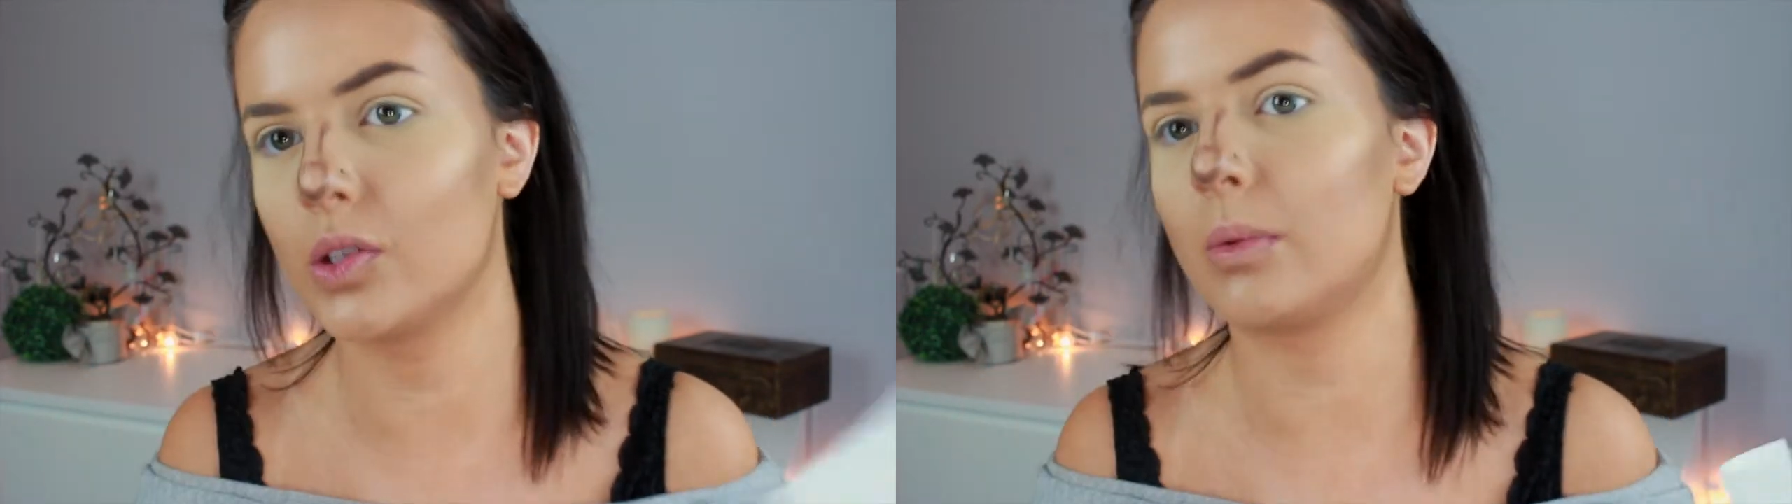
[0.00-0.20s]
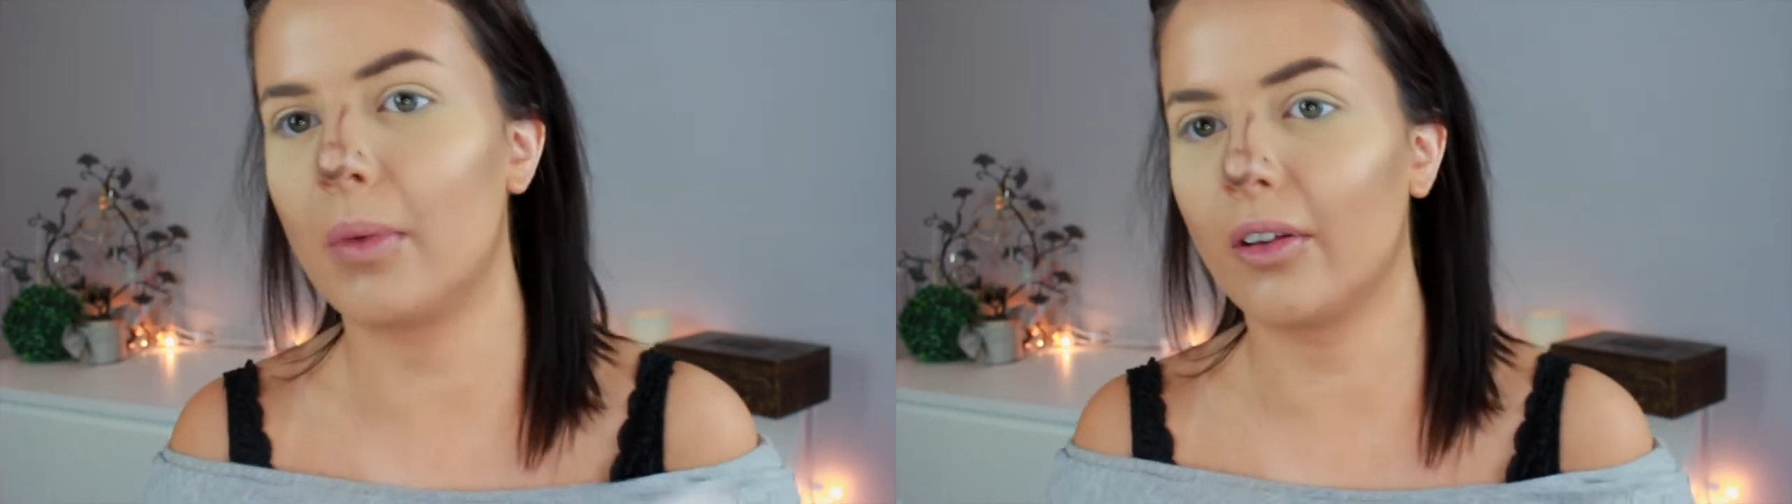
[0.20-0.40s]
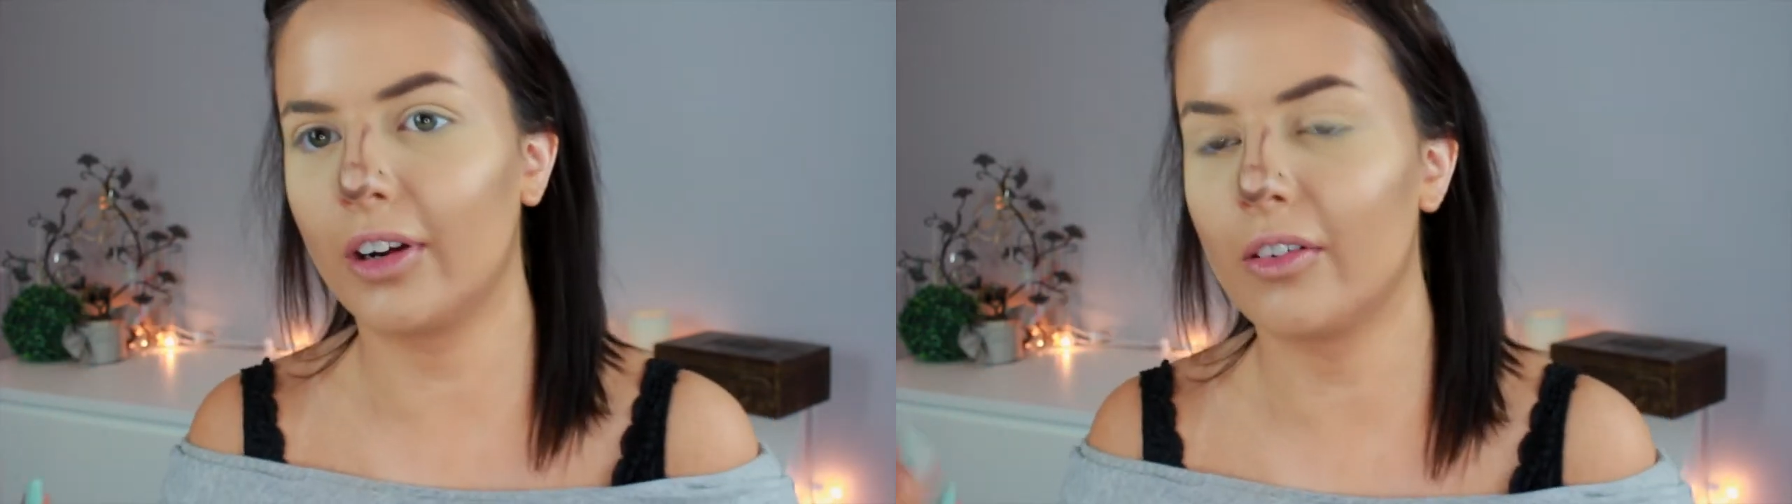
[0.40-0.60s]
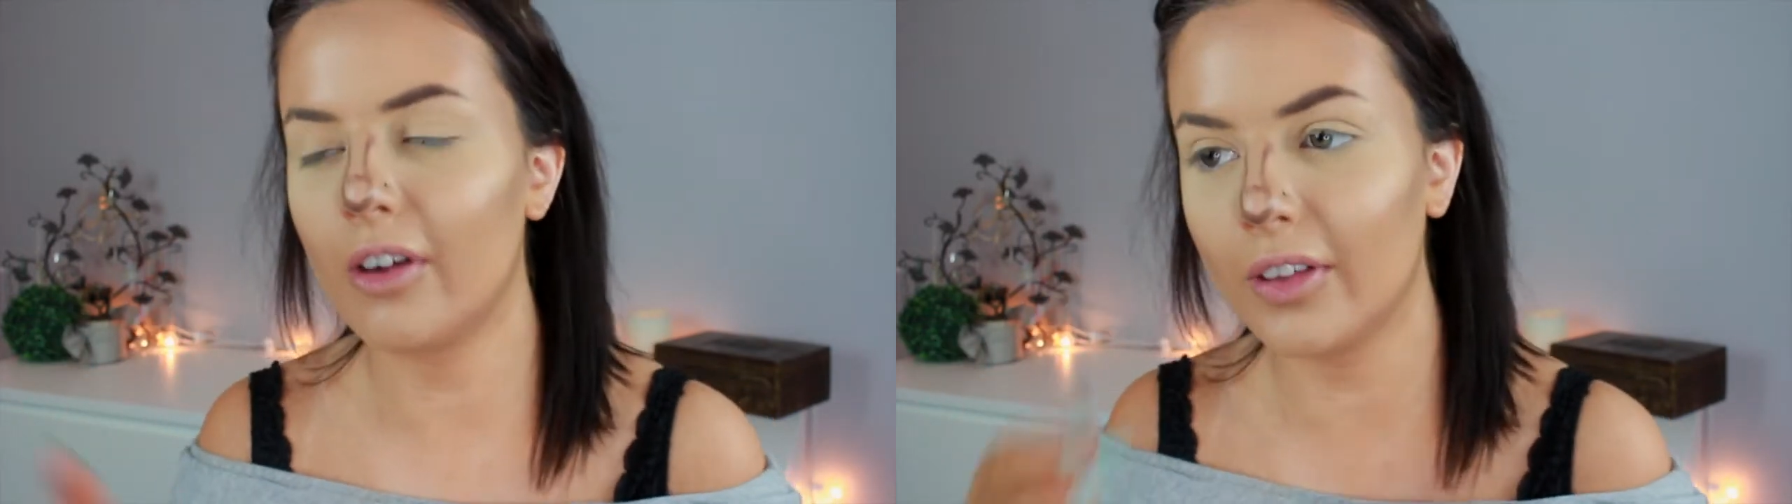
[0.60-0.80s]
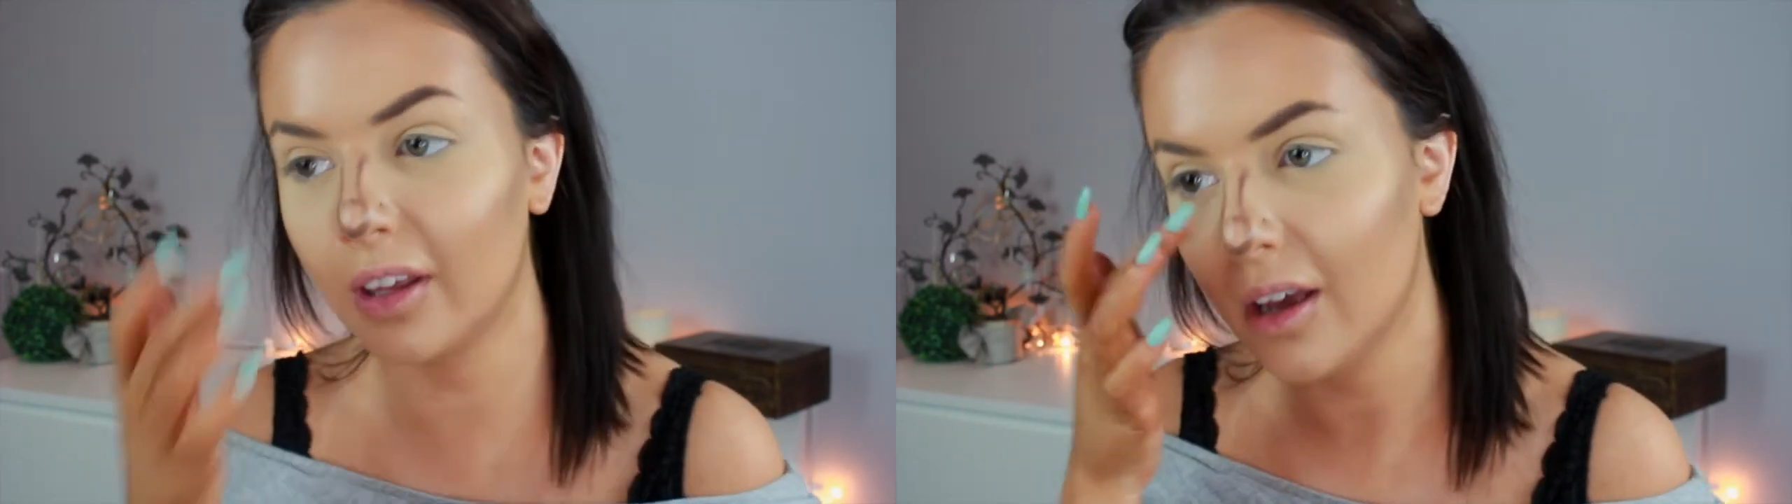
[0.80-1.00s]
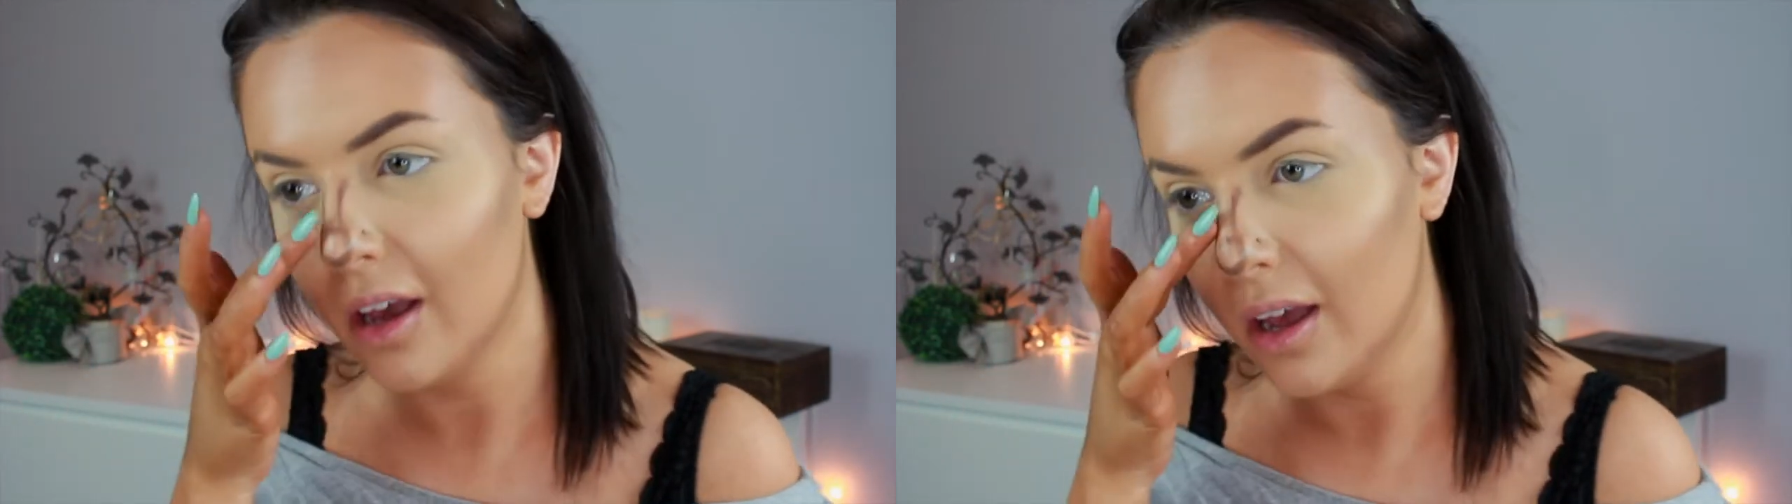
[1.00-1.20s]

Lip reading: use my middle finger for everything.